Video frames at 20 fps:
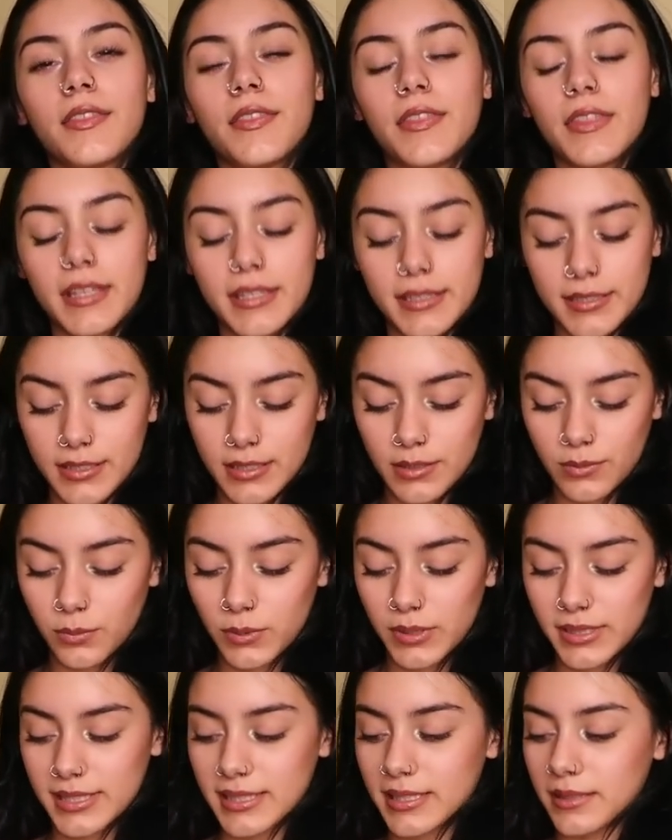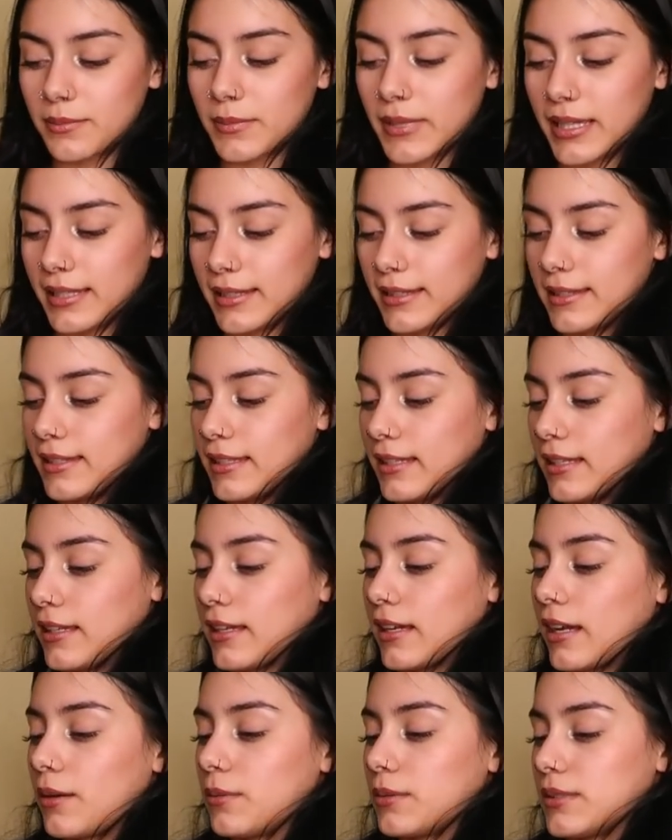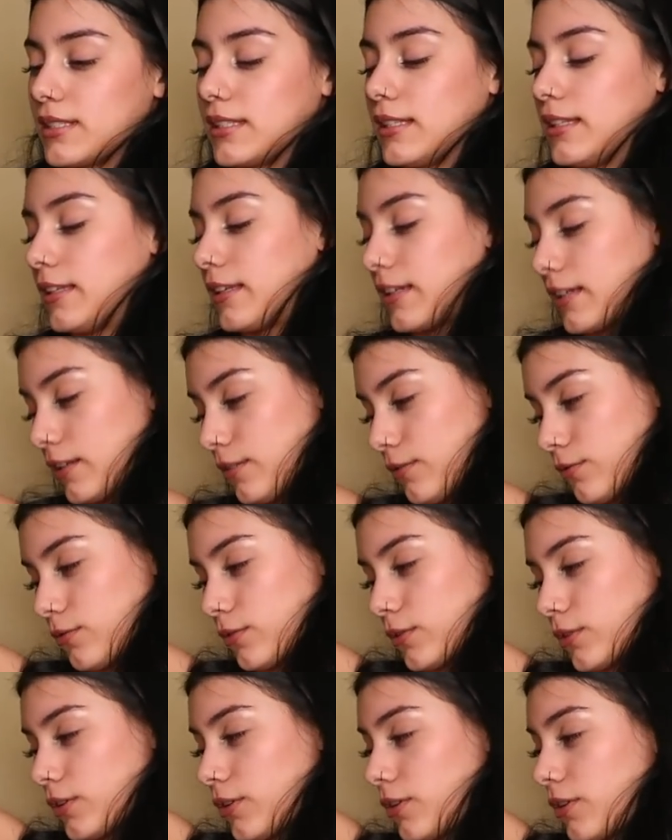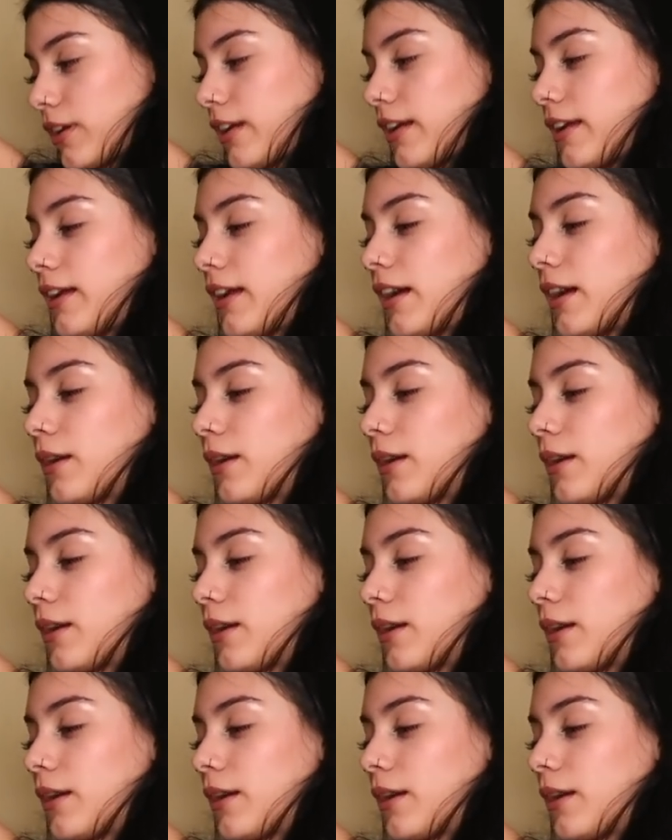This was the main thing I was looking for, okay?